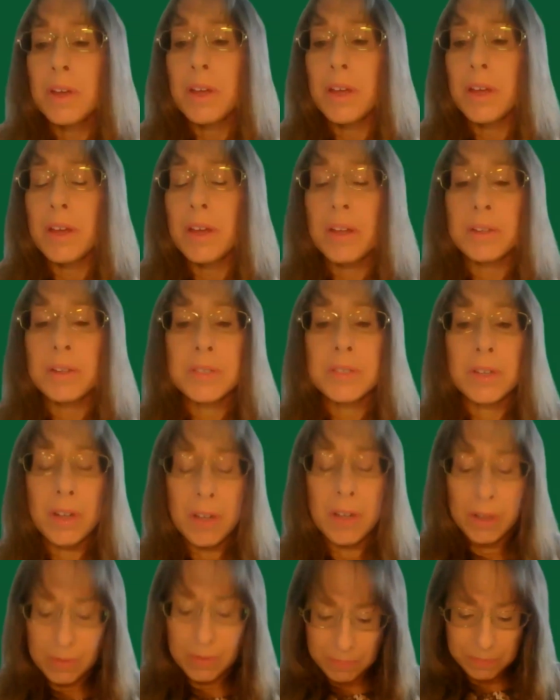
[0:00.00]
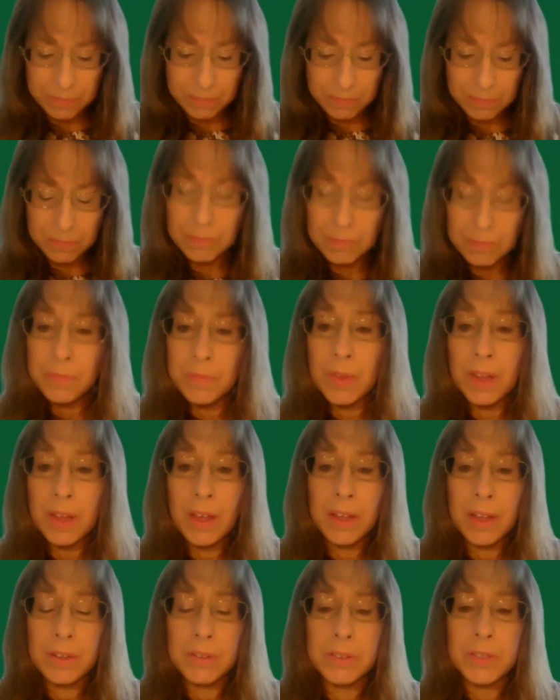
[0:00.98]
And um
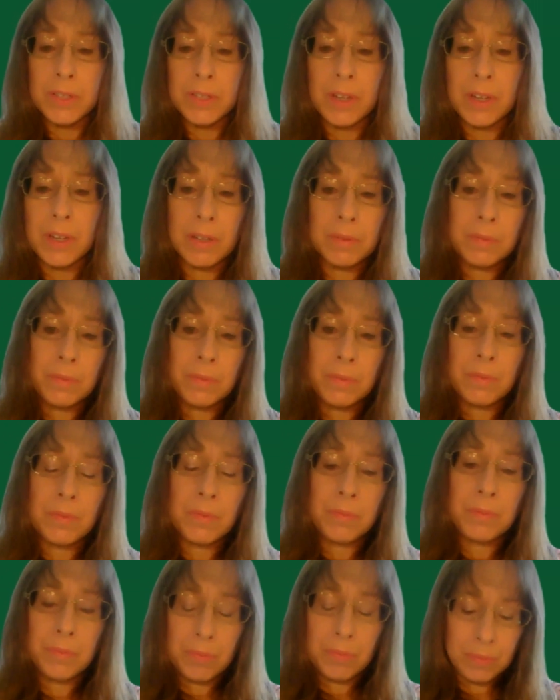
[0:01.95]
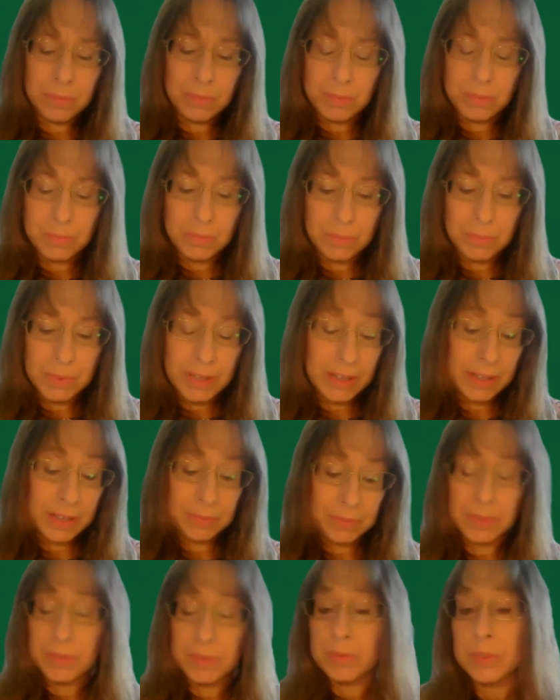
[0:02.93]
and uh yeah,
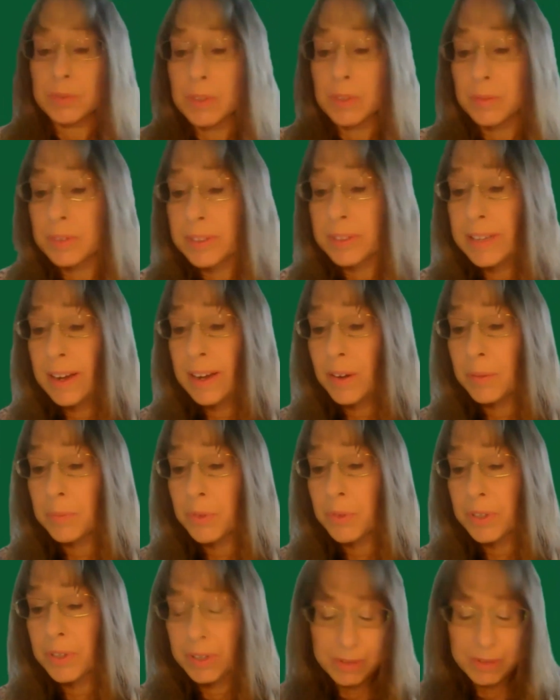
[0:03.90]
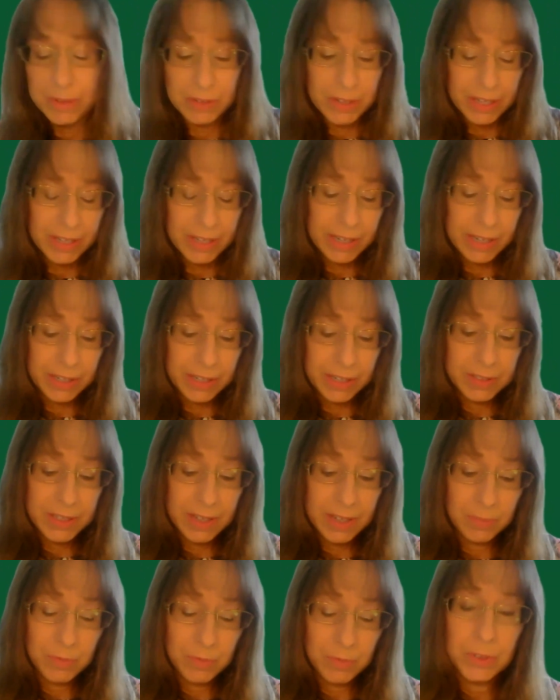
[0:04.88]
I, now I'm worried about running out of
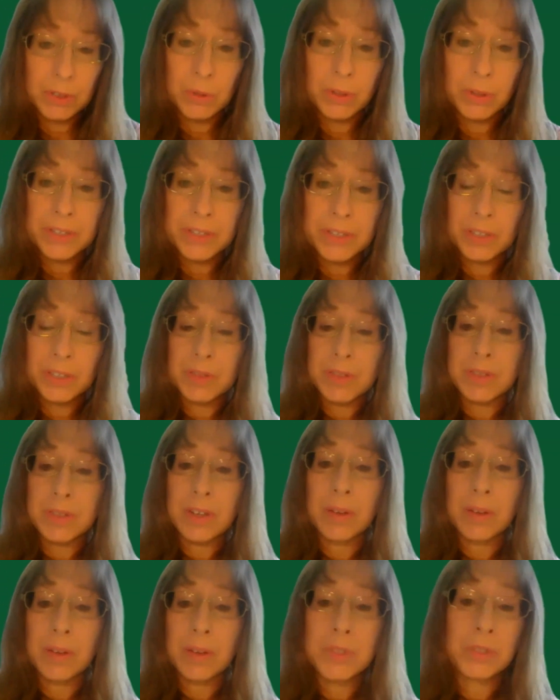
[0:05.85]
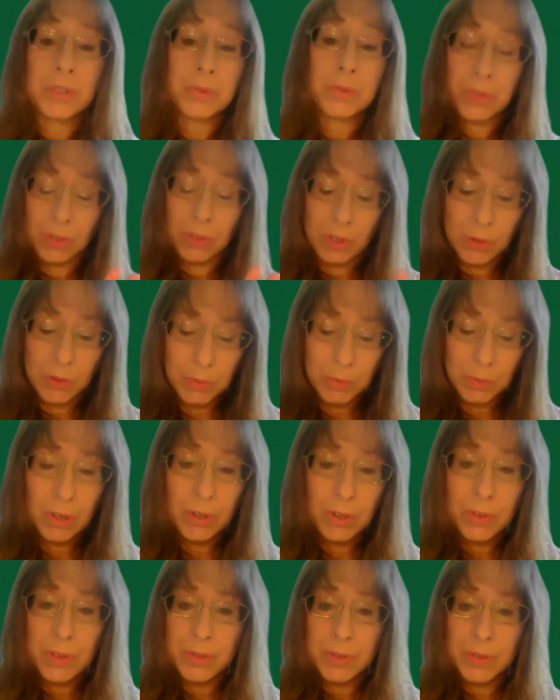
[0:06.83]
time for questions. Um, so the loan
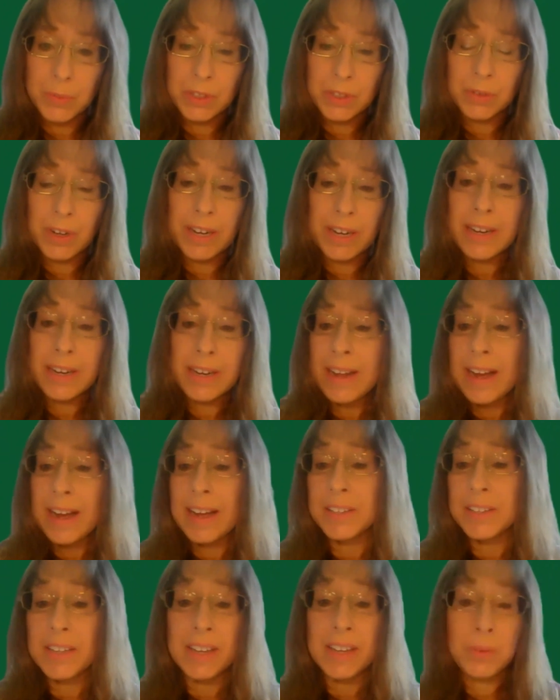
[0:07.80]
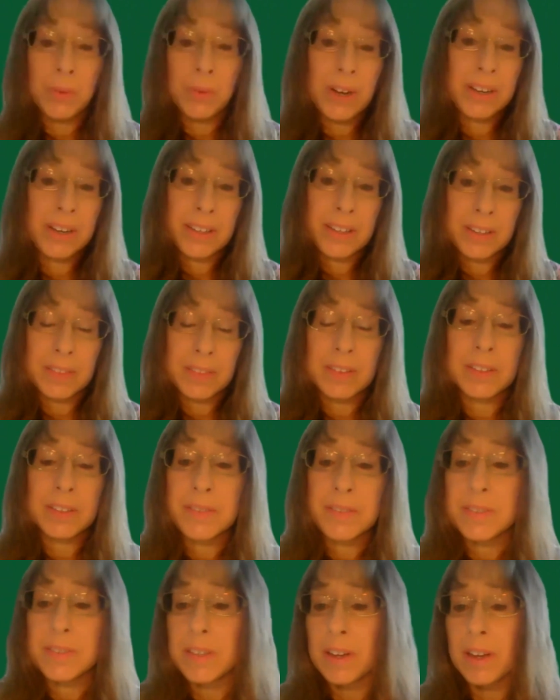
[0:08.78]
growth has been great. I, I want to get
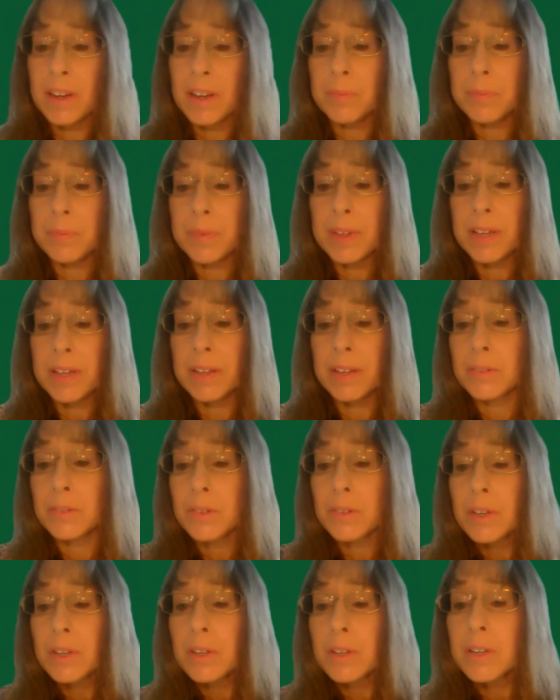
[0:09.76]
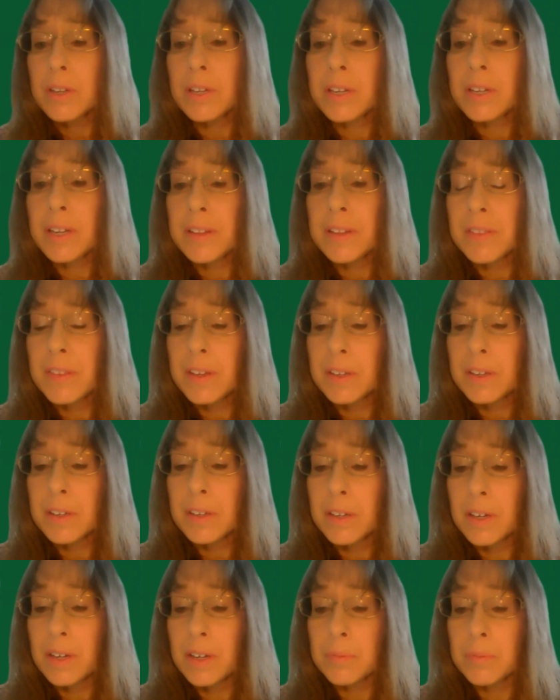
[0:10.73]
this um, in, and I think
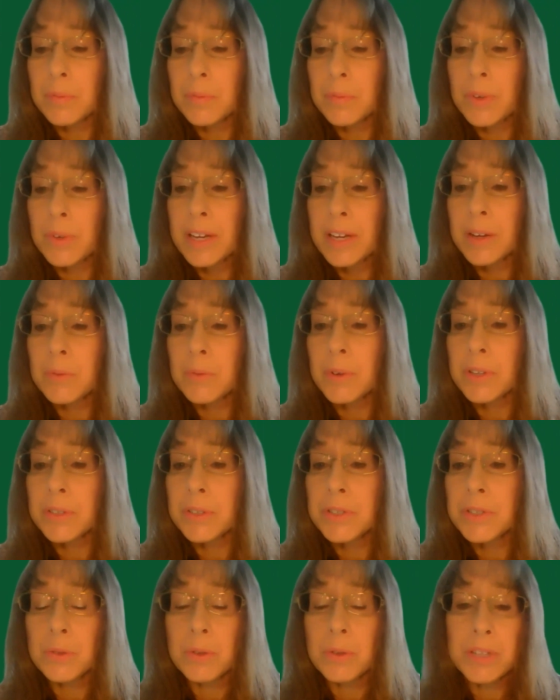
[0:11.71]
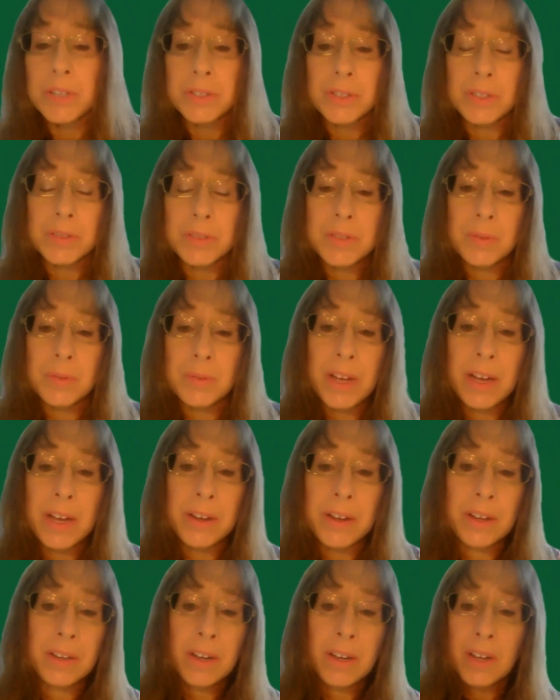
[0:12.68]
um, we had one or two questions
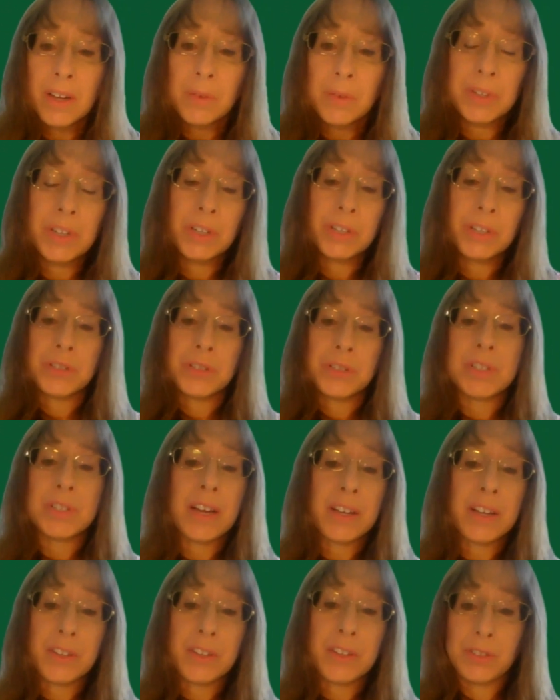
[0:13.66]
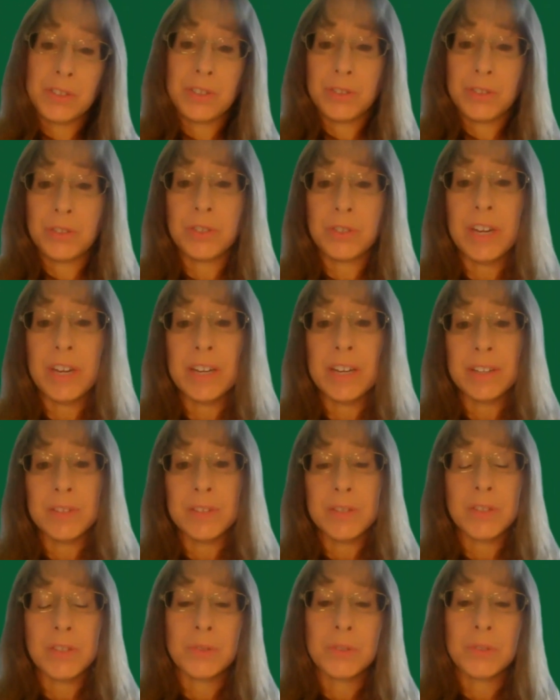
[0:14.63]
about it. But you know, your stock is just trading
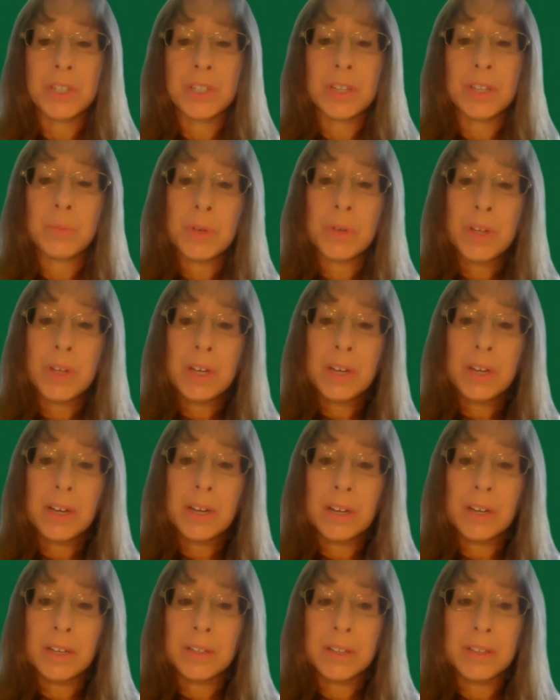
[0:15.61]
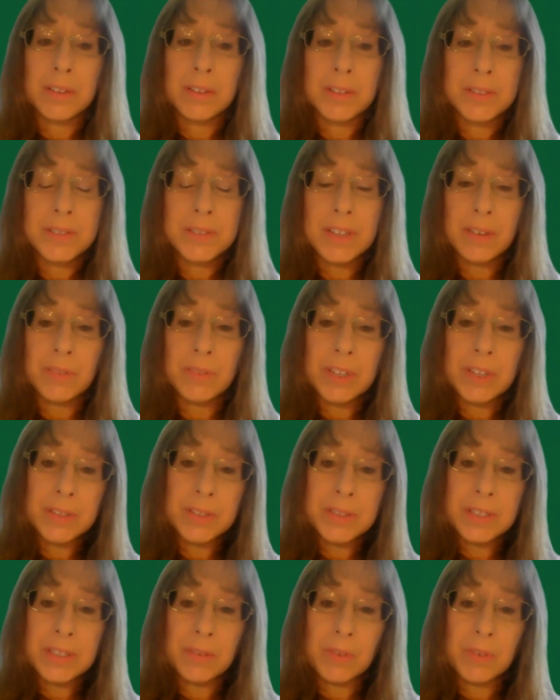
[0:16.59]
so cheap. Uh, in the
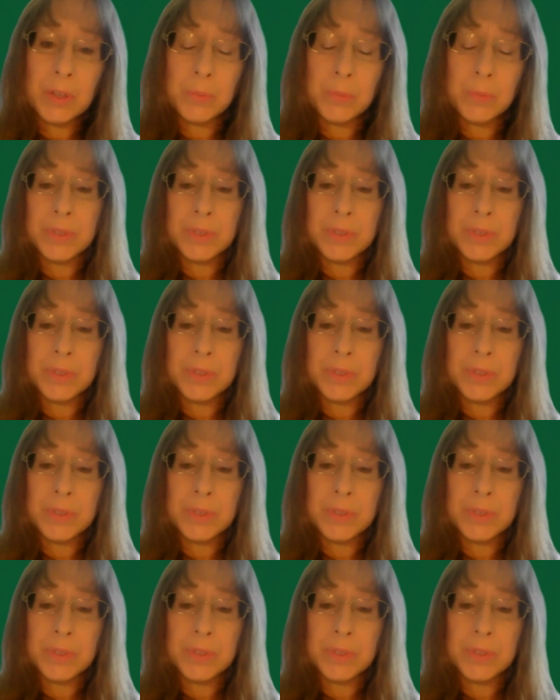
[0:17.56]
70s, 70%.